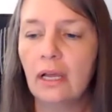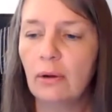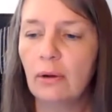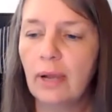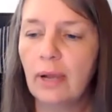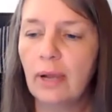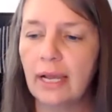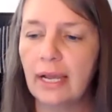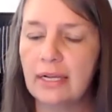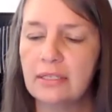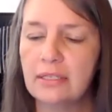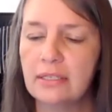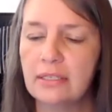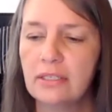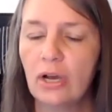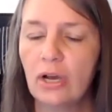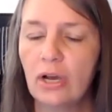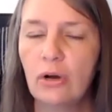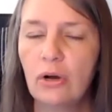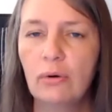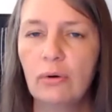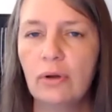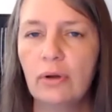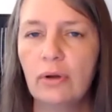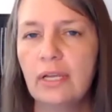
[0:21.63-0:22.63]
Okay,
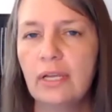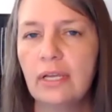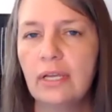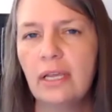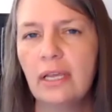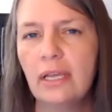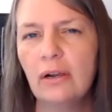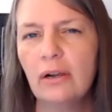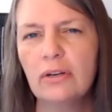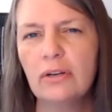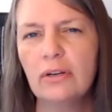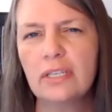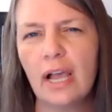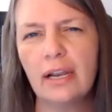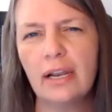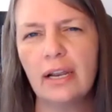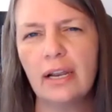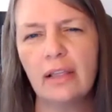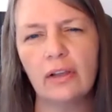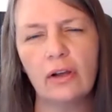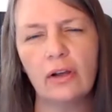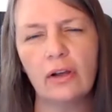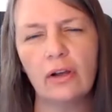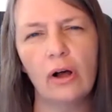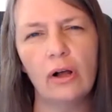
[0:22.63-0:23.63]
so here's
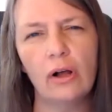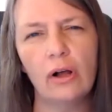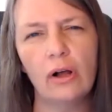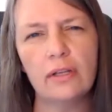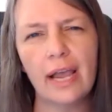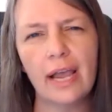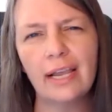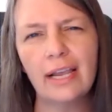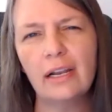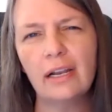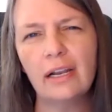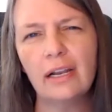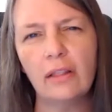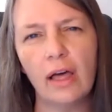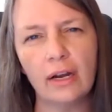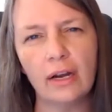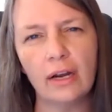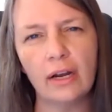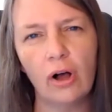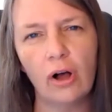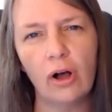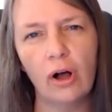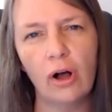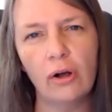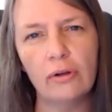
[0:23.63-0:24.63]
kind of the call. I get a lot
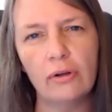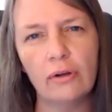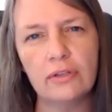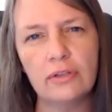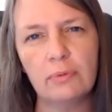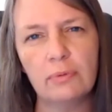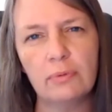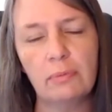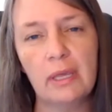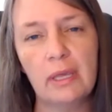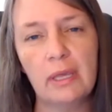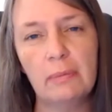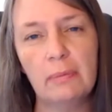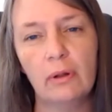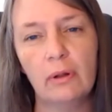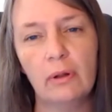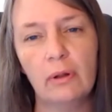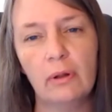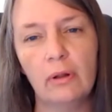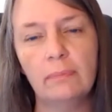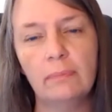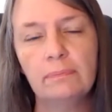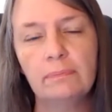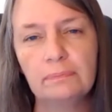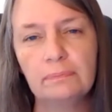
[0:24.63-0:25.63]
of calls with
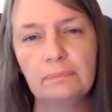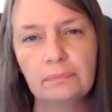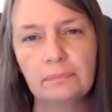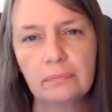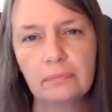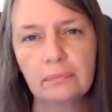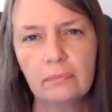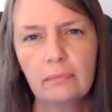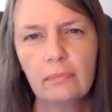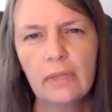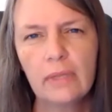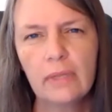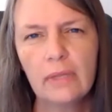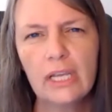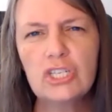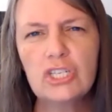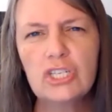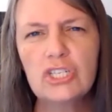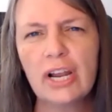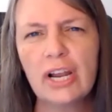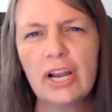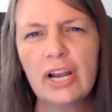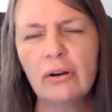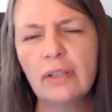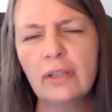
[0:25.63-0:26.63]
people
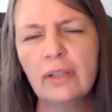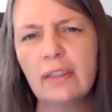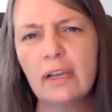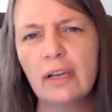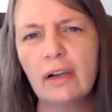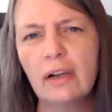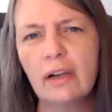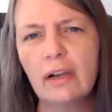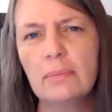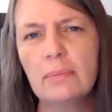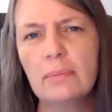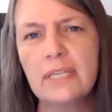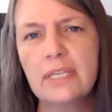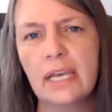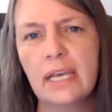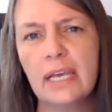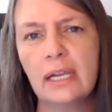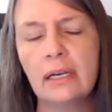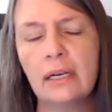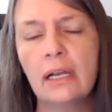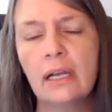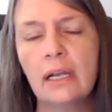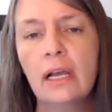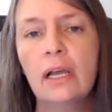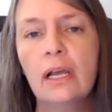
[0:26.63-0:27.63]
generally that comes
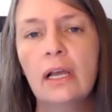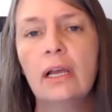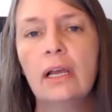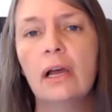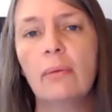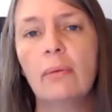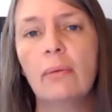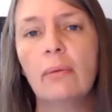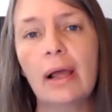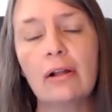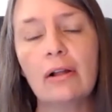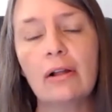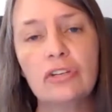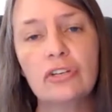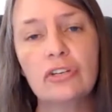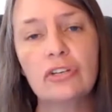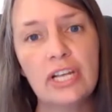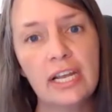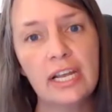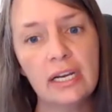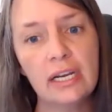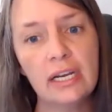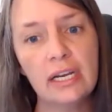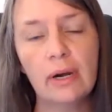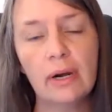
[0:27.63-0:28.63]
in around
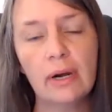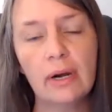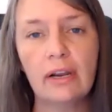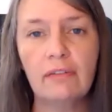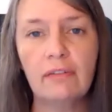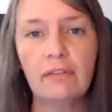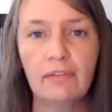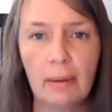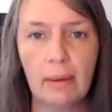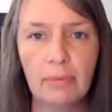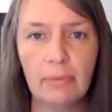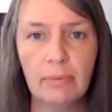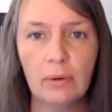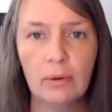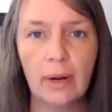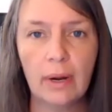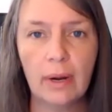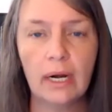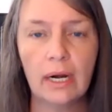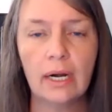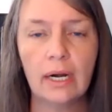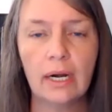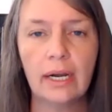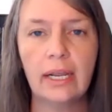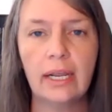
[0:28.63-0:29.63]
January,
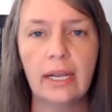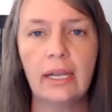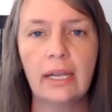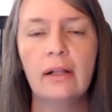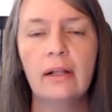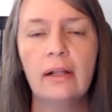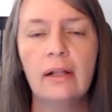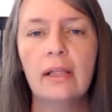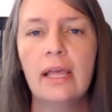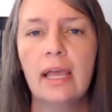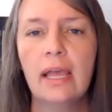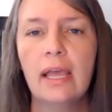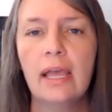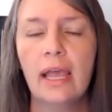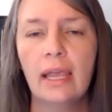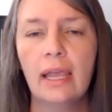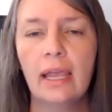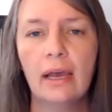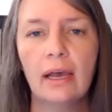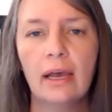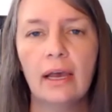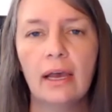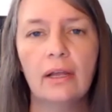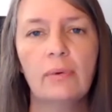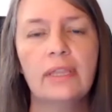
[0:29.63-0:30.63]
February,
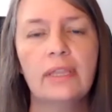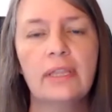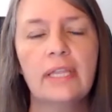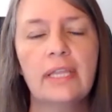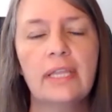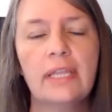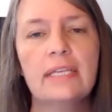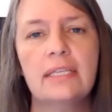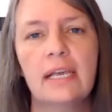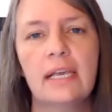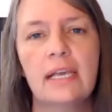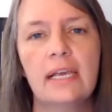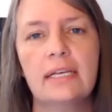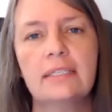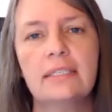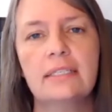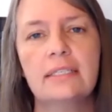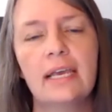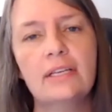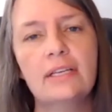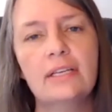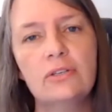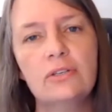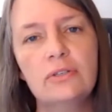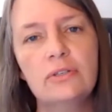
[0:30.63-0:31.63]
and what they say is,
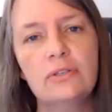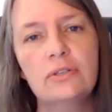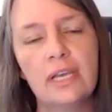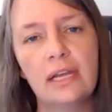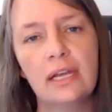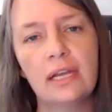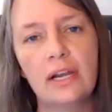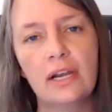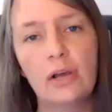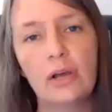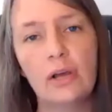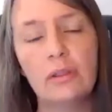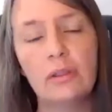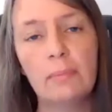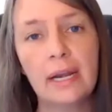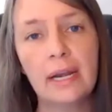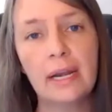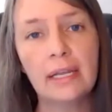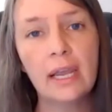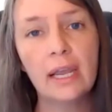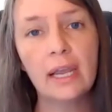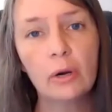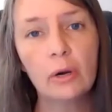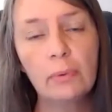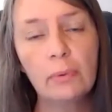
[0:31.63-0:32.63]
hey, Suzanne, I know the
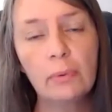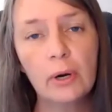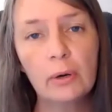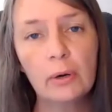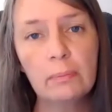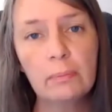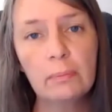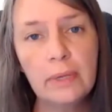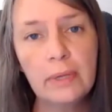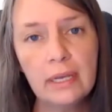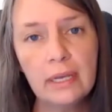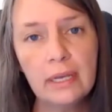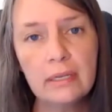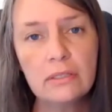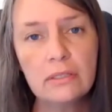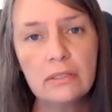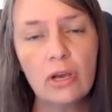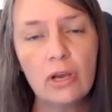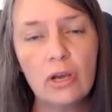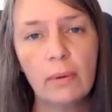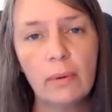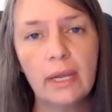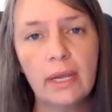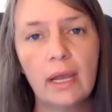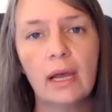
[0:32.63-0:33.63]
Medicare Part B is
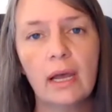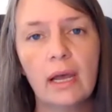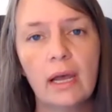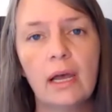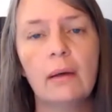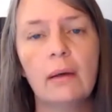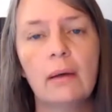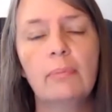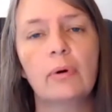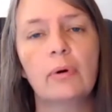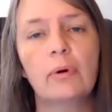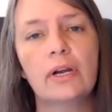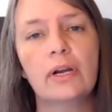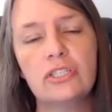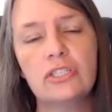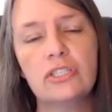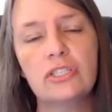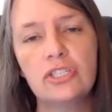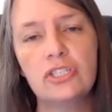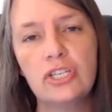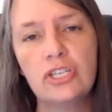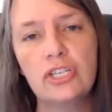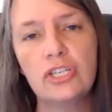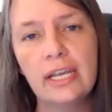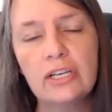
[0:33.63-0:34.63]
going up or
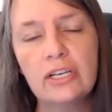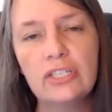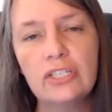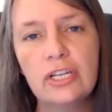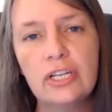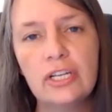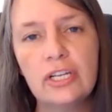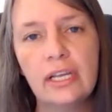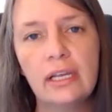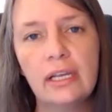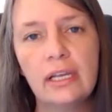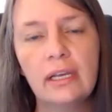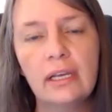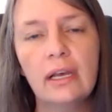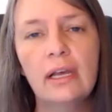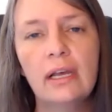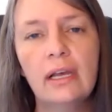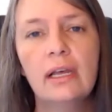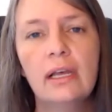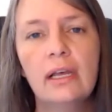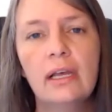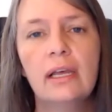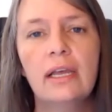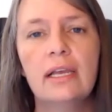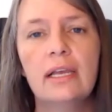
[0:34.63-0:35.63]
it's changing.
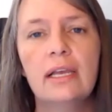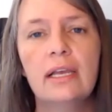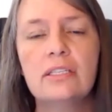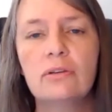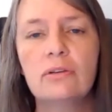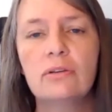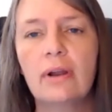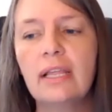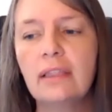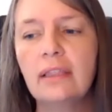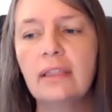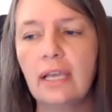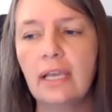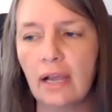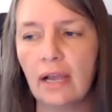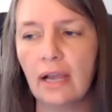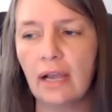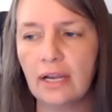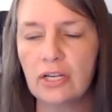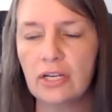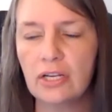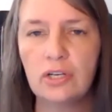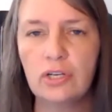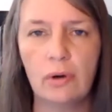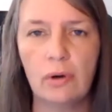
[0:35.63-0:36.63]
Is there anything
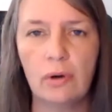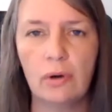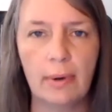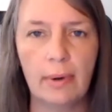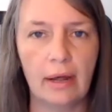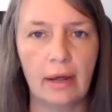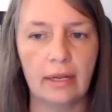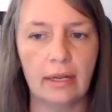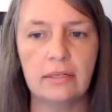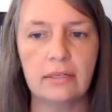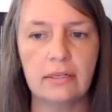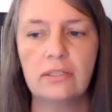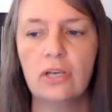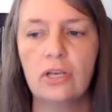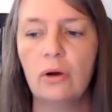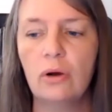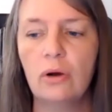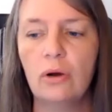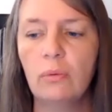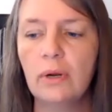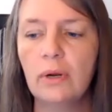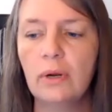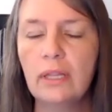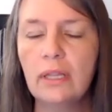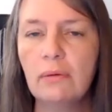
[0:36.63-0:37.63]
I can do about it?
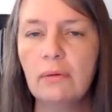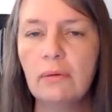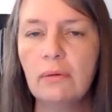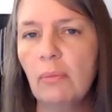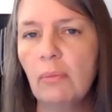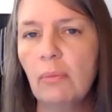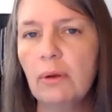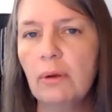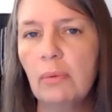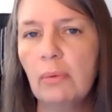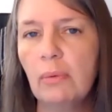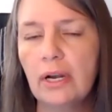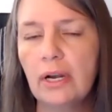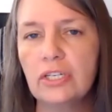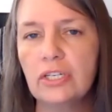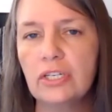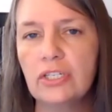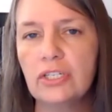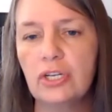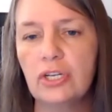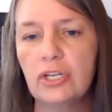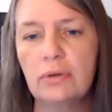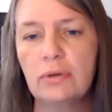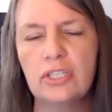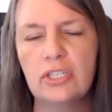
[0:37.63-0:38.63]
So really what we wanted
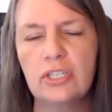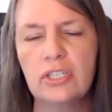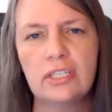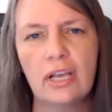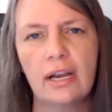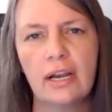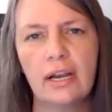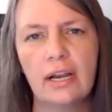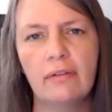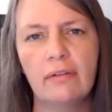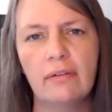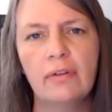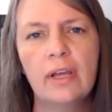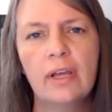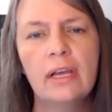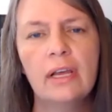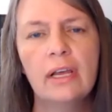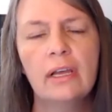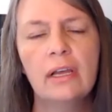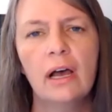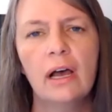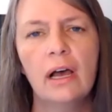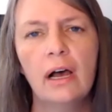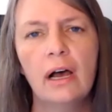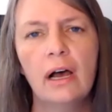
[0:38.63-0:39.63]
to do is just kind of
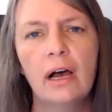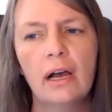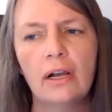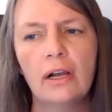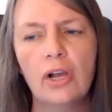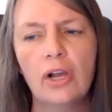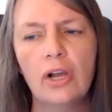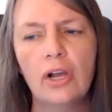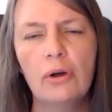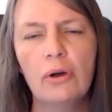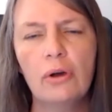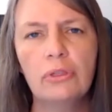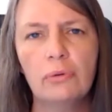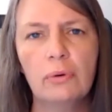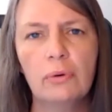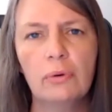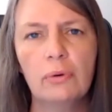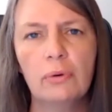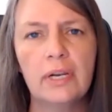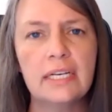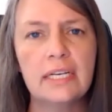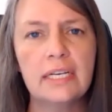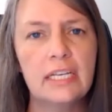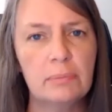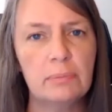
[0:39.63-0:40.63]
go through
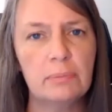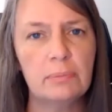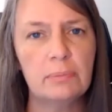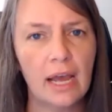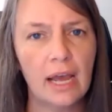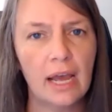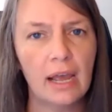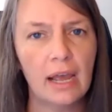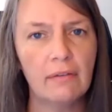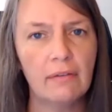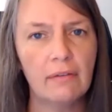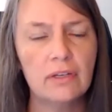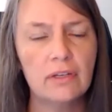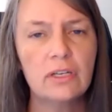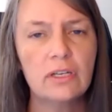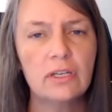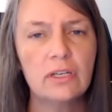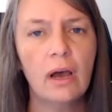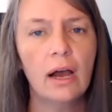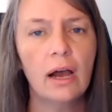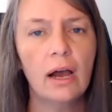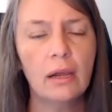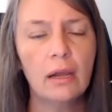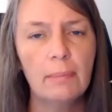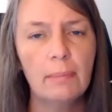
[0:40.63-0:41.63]
in a deep dive,
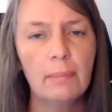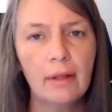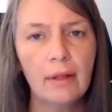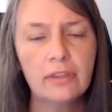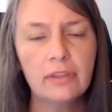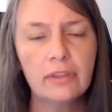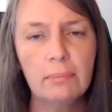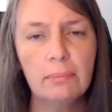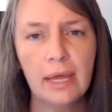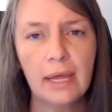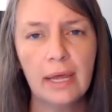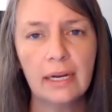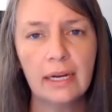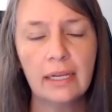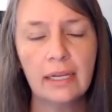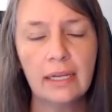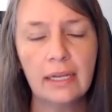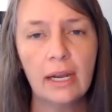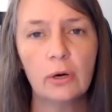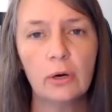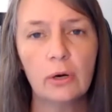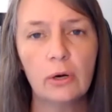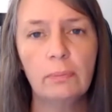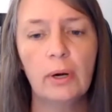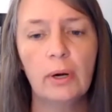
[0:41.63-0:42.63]
talk about the
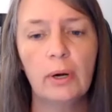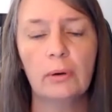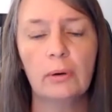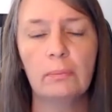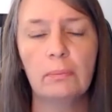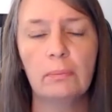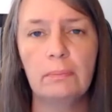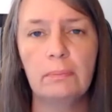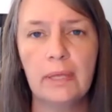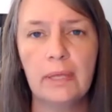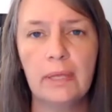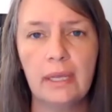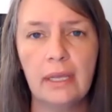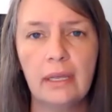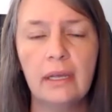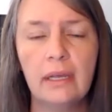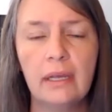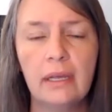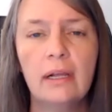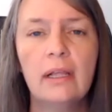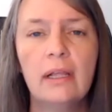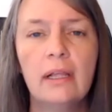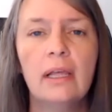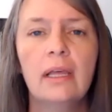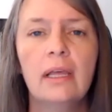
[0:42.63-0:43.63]
Medicare Part
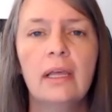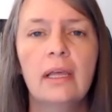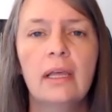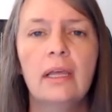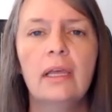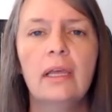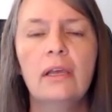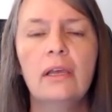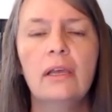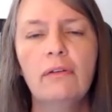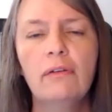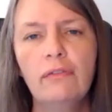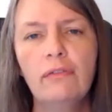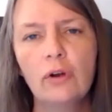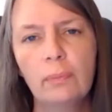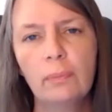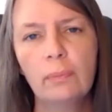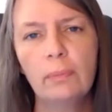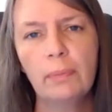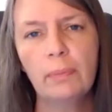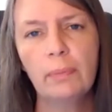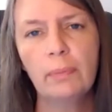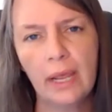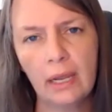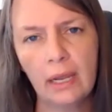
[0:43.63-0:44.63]
B. If
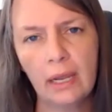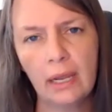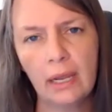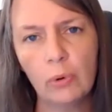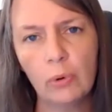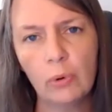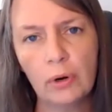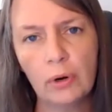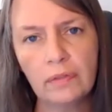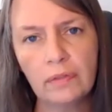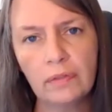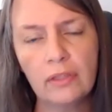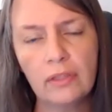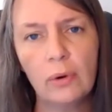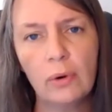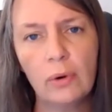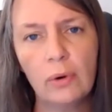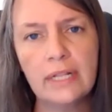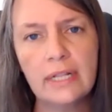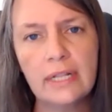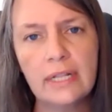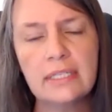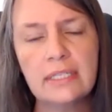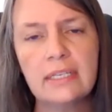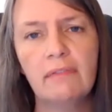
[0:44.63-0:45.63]
you're paying more than the
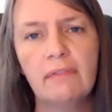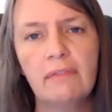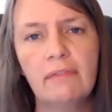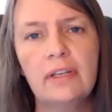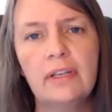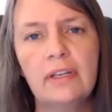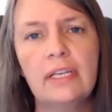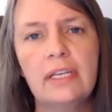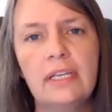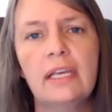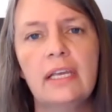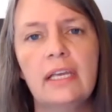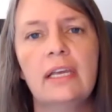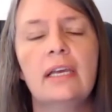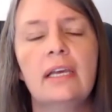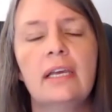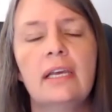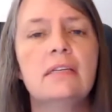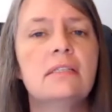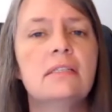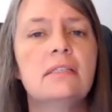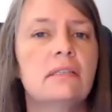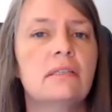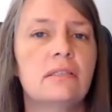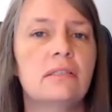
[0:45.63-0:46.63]
$170,
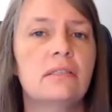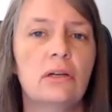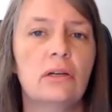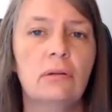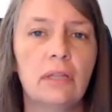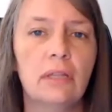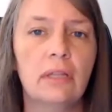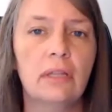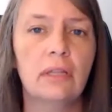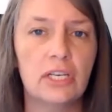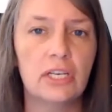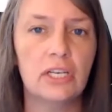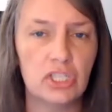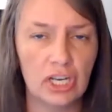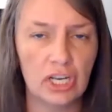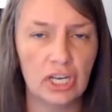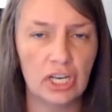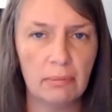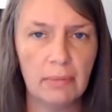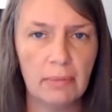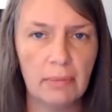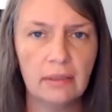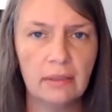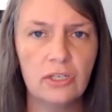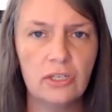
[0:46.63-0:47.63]
is it still
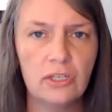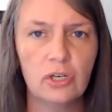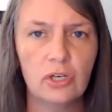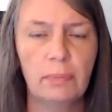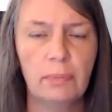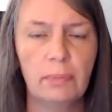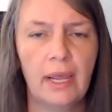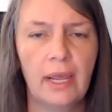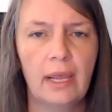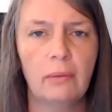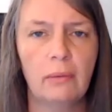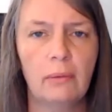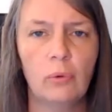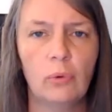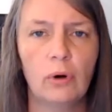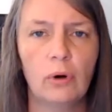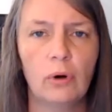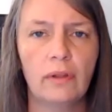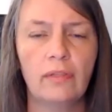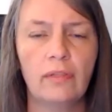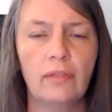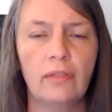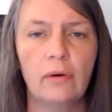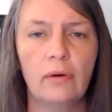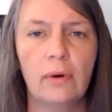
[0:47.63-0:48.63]
legitimate that you're paying
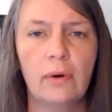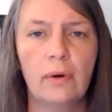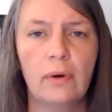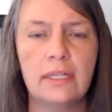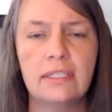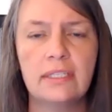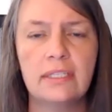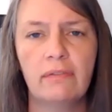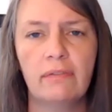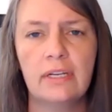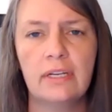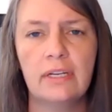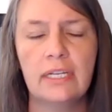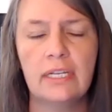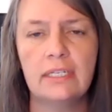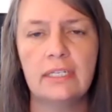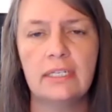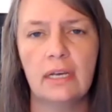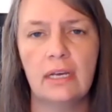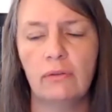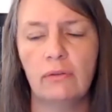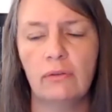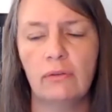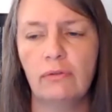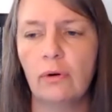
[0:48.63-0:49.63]
more than the
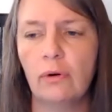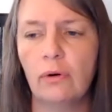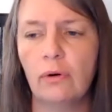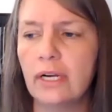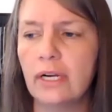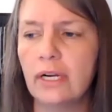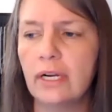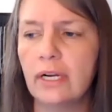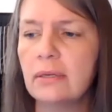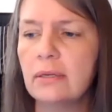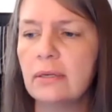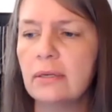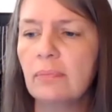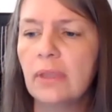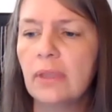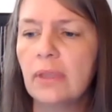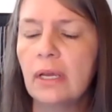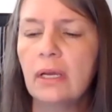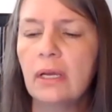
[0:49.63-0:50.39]
$170.10 for it?